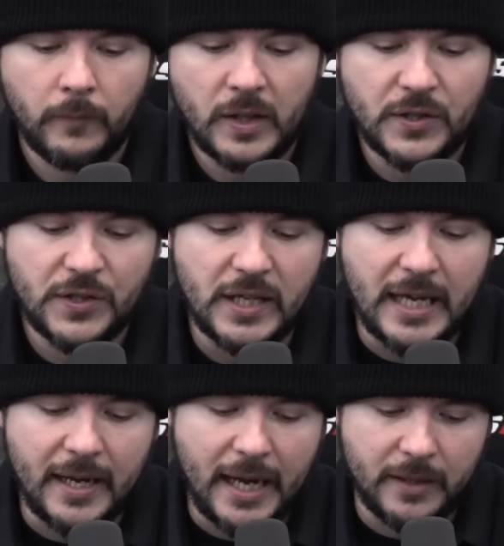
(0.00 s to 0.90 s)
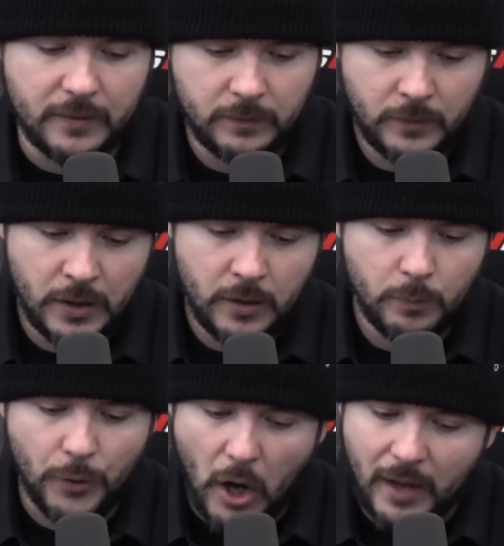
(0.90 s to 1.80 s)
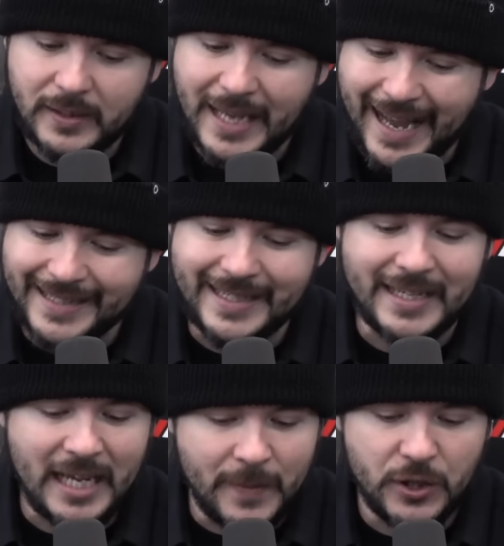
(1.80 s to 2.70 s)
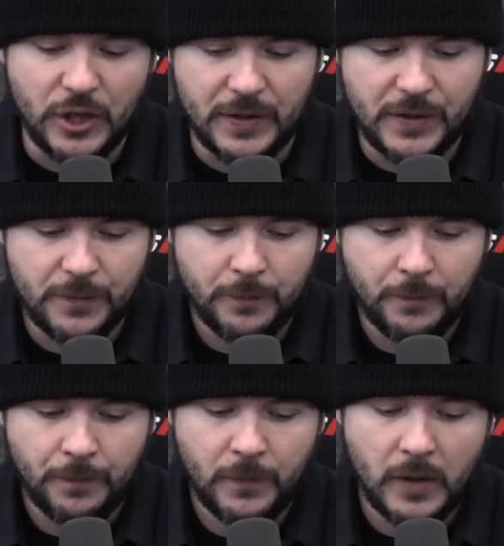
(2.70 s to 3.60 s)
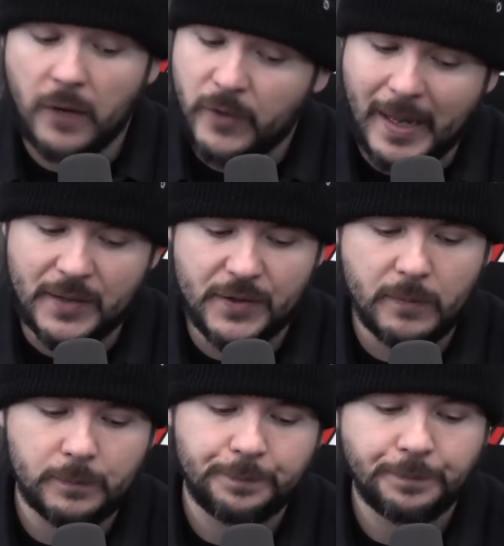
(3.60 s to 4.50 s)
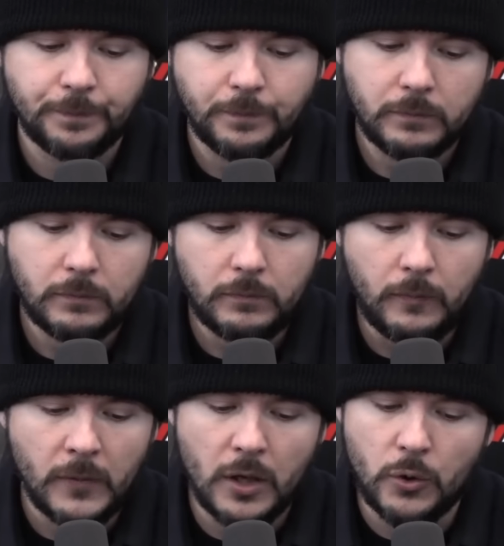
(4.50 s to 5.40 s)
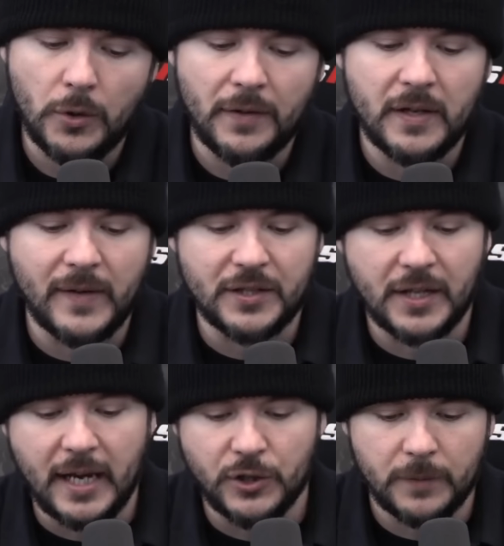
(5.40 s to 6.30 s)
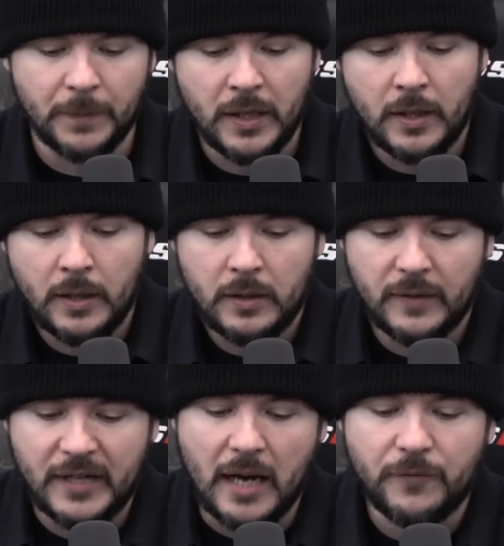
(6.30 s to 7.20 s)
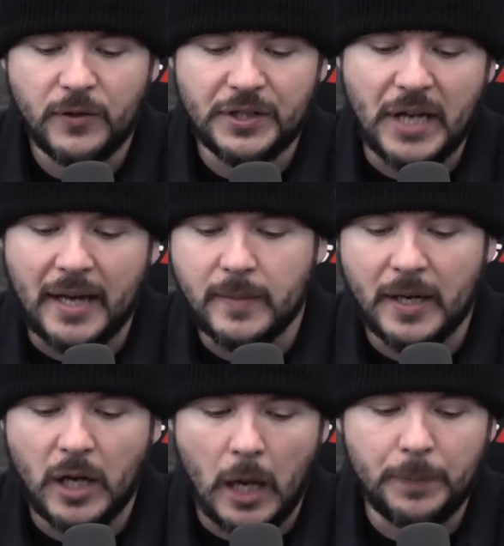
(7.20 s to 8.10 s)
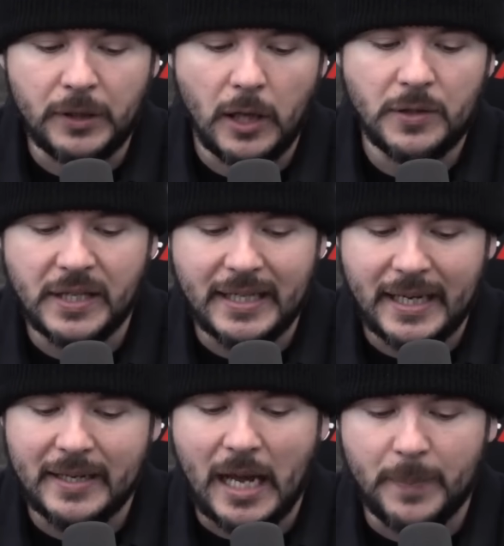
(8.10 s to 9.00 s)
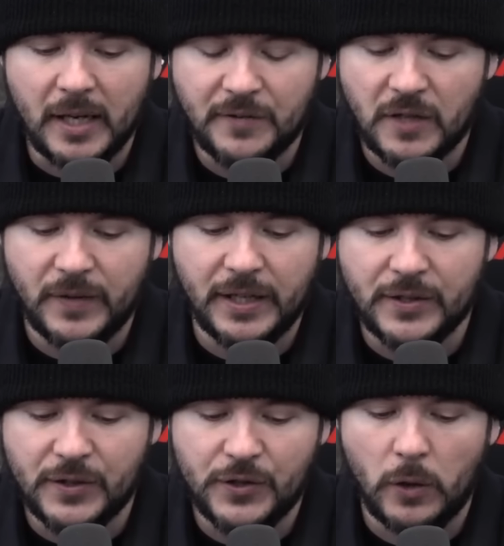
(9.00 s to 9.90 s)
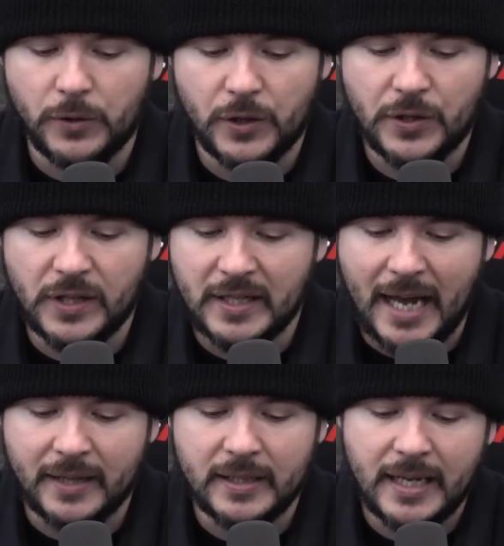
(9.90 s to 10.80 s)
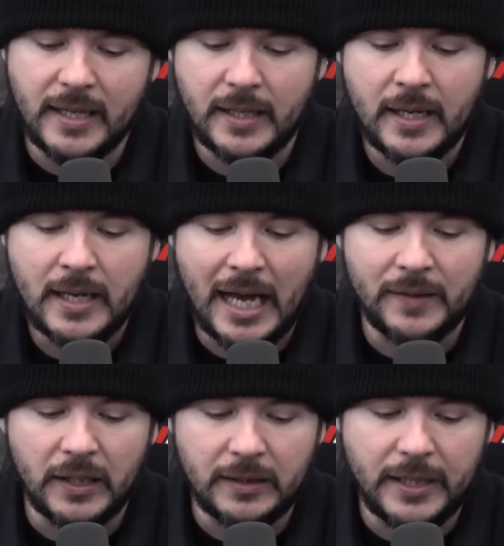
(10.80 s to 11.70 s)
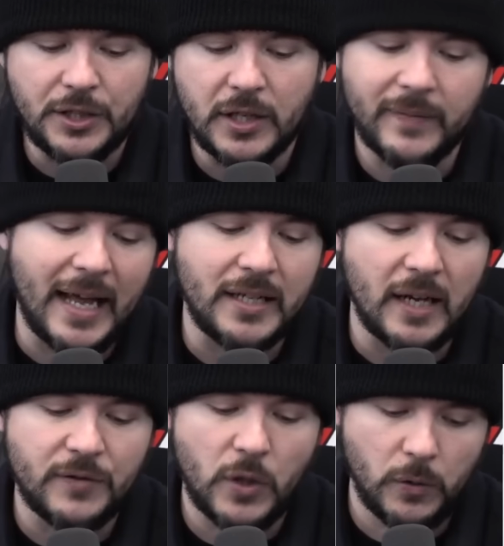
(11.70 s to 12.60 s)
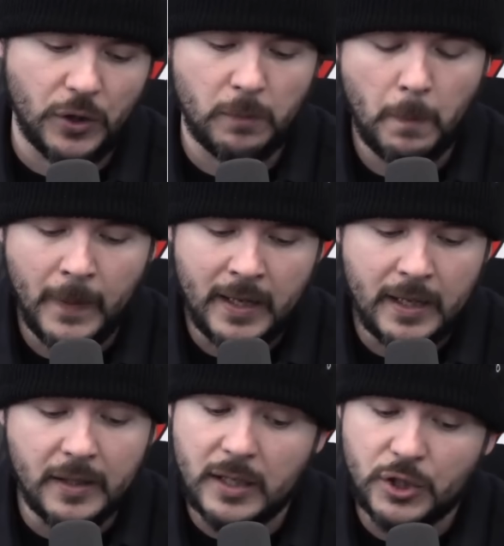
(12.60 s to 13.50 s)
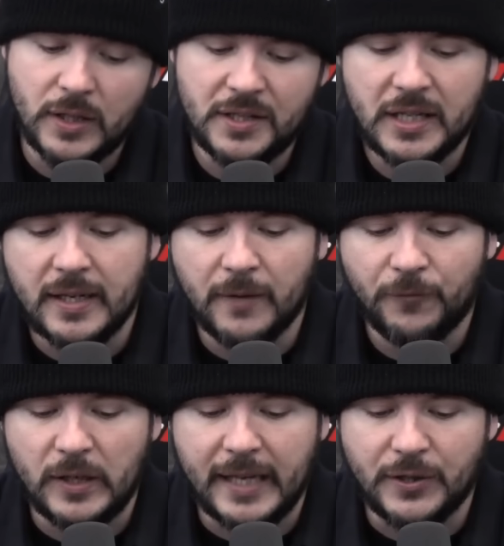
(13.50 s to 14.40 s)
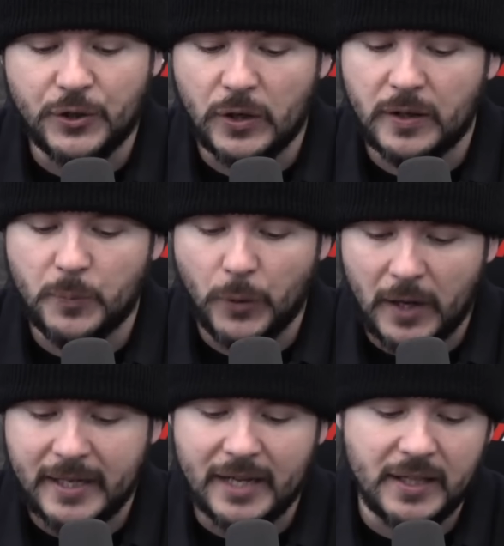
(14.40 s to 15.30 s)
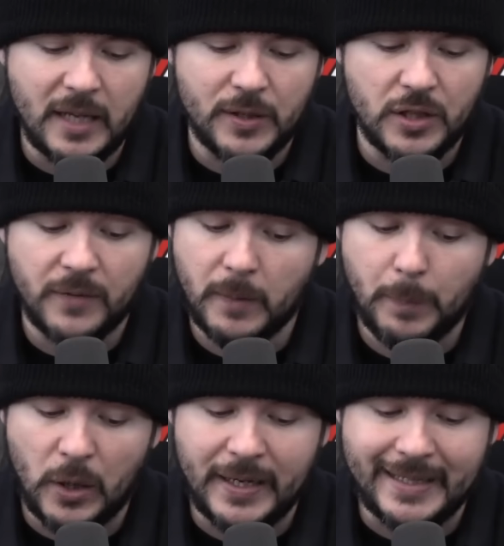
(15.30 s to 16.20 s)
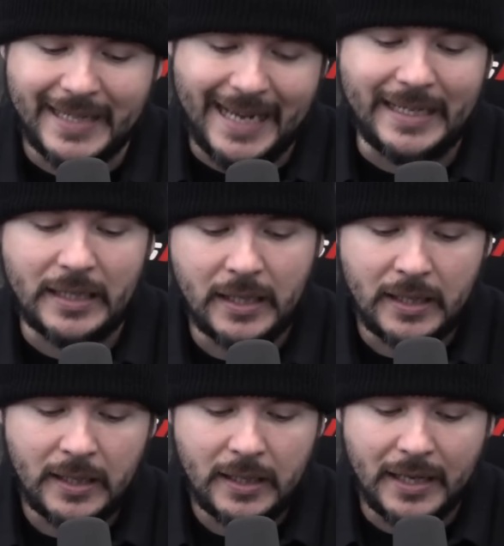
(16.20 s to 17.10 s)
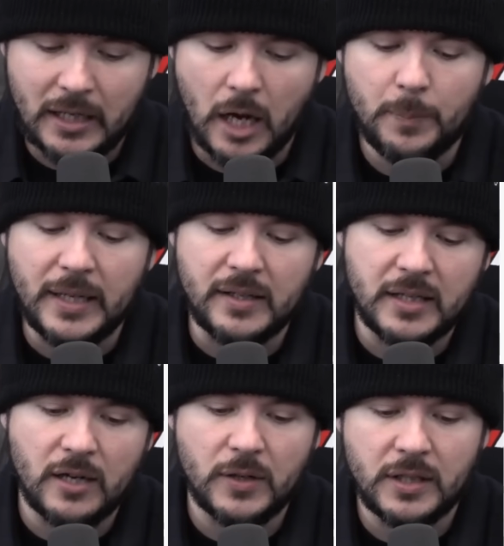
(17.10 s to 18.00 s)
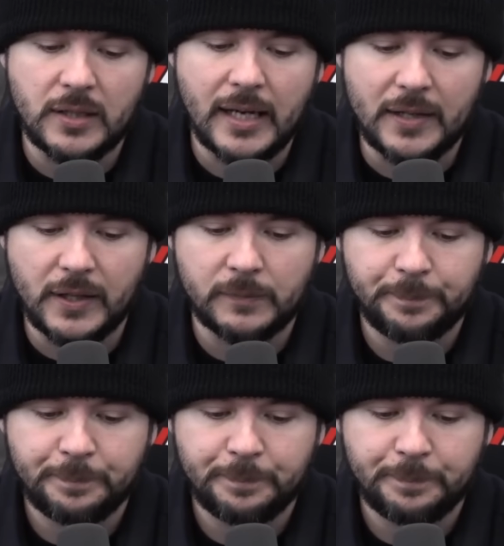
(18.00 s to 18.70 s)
CNN broadcasted images of Hamas. According to the investigation, the photographers documented up close the kidnapping of civilians and soldiers, an attack on a tank, and the lynching of an IDF soldier. In addition, a CNN freelance journalist broadcasted images of the burning tank and accompanied the terrorists into Gaza.